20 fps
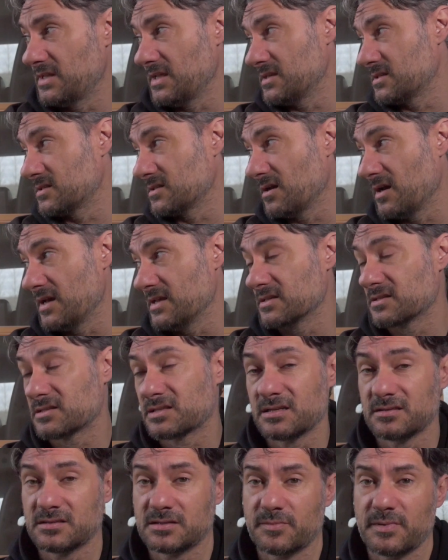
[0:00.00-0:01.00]
these sites
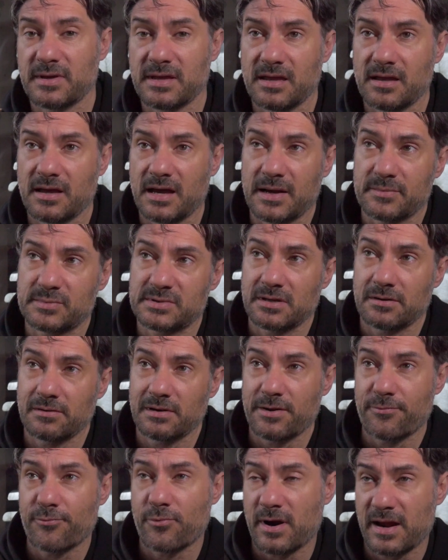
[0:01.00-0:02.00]
tend to be
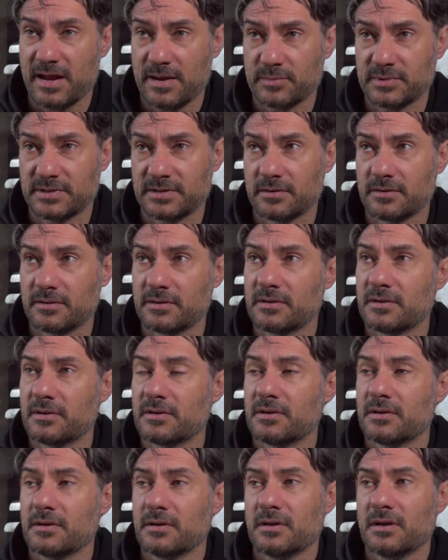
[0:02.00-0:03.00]
absolutely rammed,
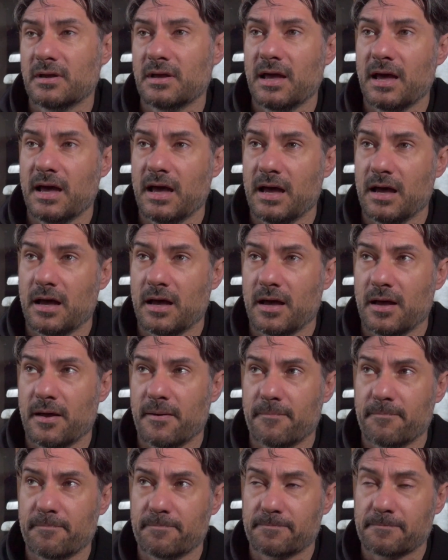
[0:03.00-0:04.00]

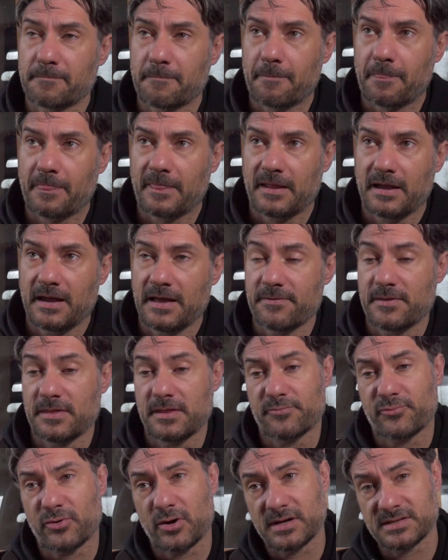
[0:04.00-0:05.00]
and
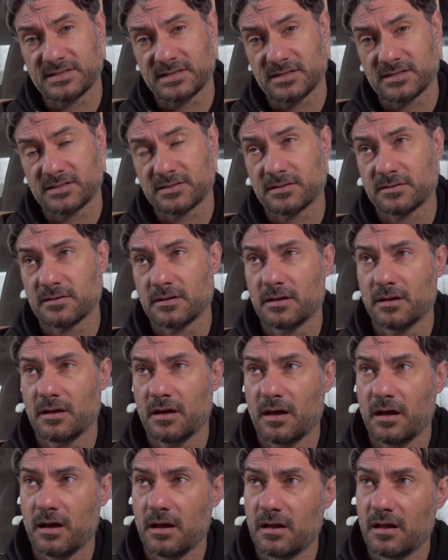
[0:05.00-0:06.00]
the prices
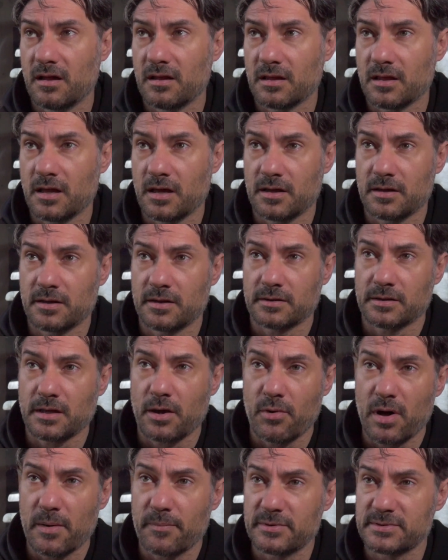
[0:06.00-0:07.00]

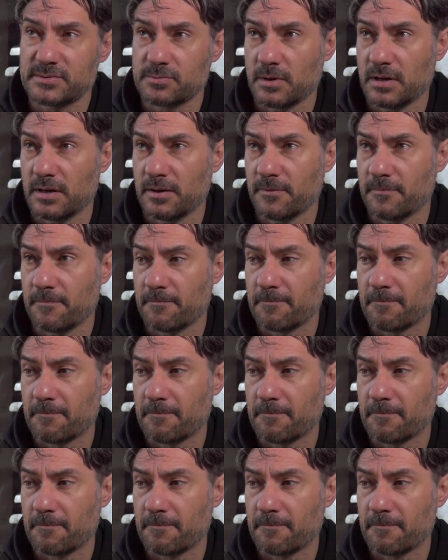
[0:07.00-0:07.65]
go up as well.